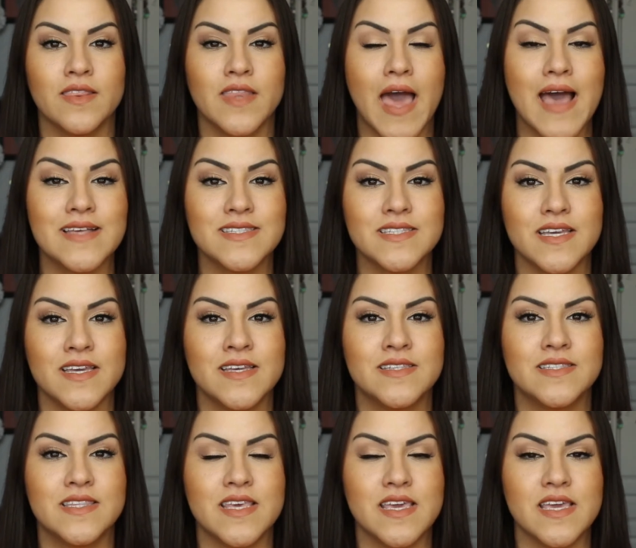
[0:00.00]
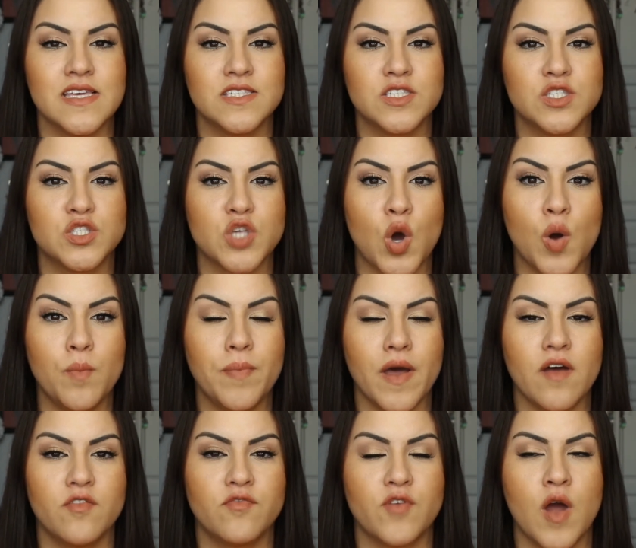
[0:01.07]
last is the
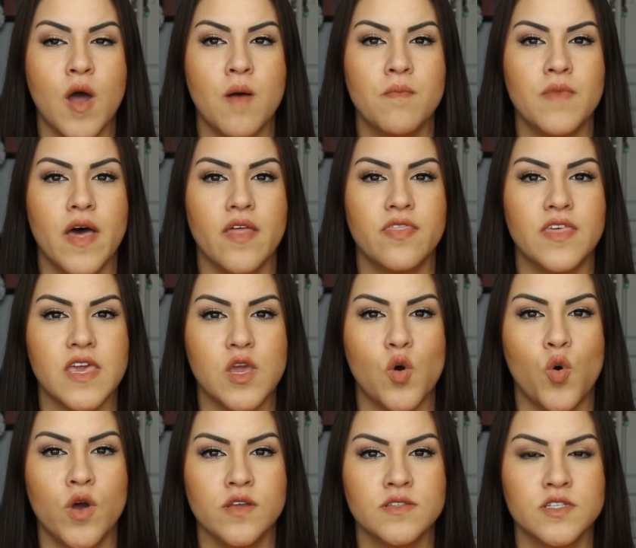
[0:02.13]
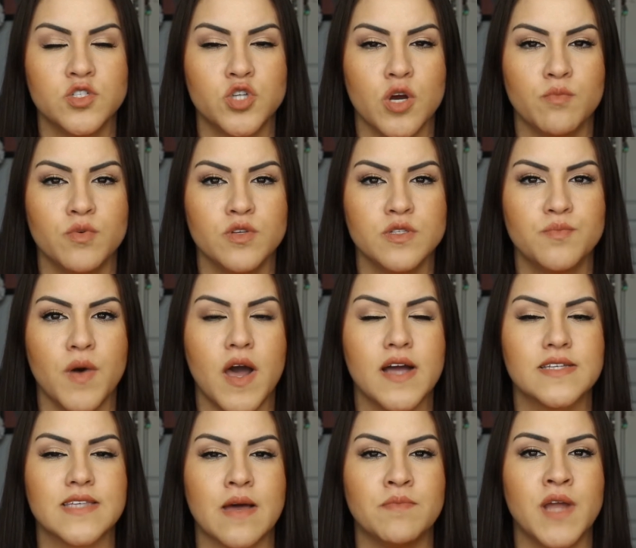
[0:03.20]
soap from the Oils and Troubles
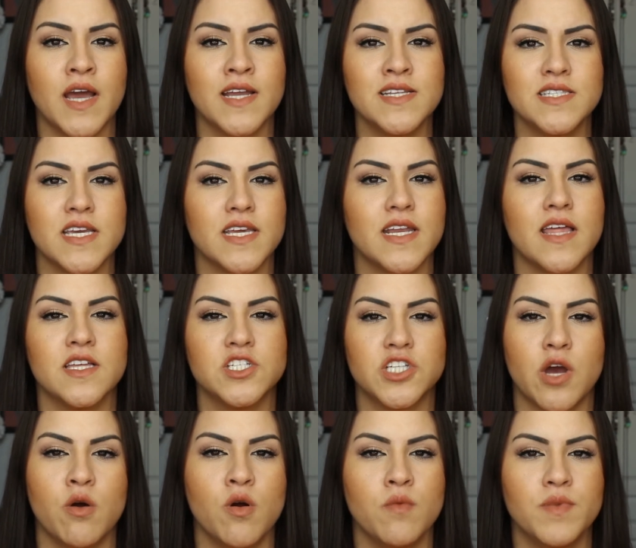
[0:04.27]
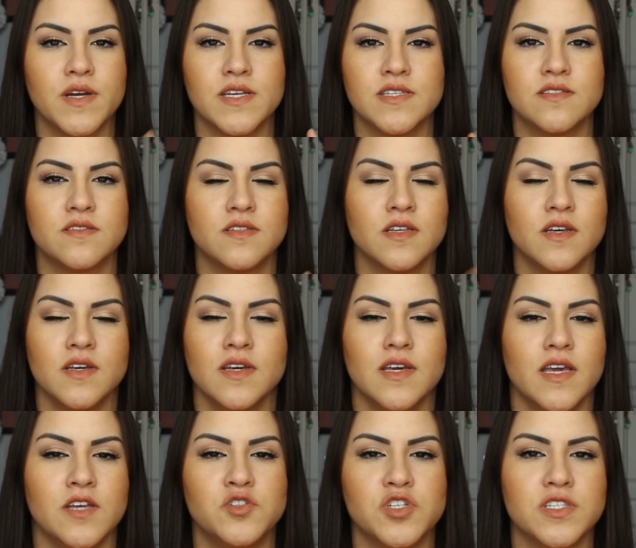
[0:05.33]
box. I'm not going to take it out of the shower because
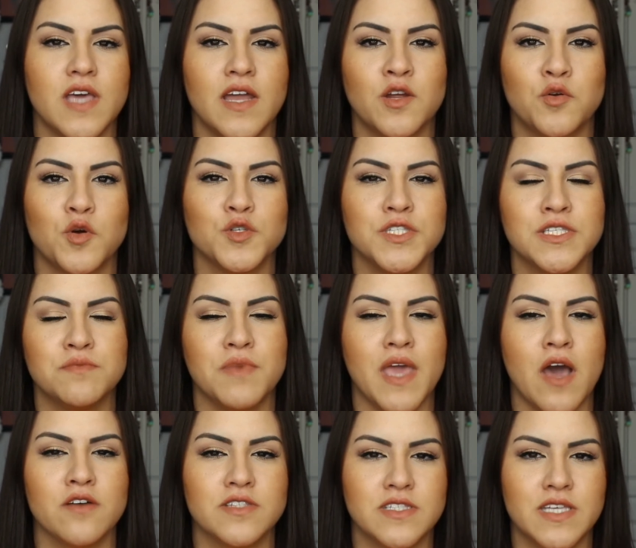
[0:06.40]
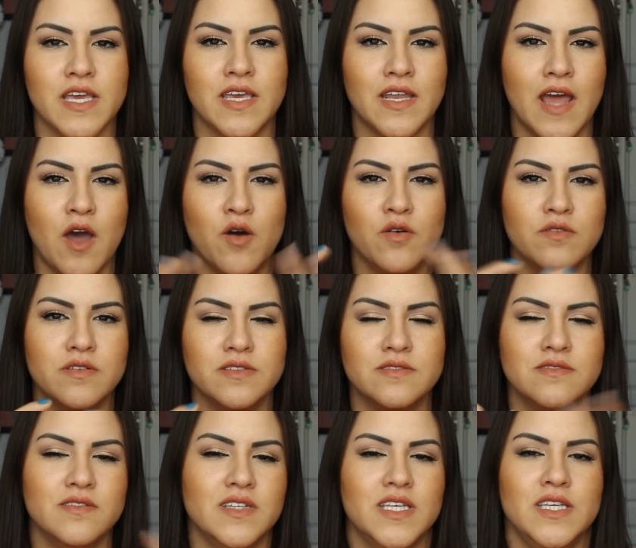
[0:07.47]
it just kind of grosses me out to take it out
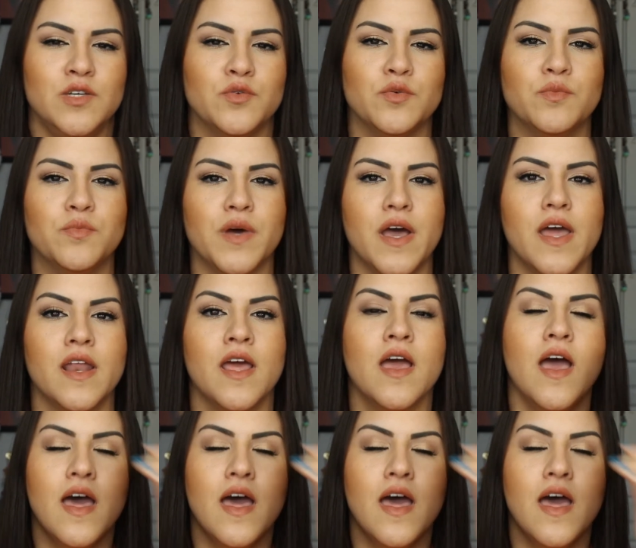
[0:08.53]
and ew but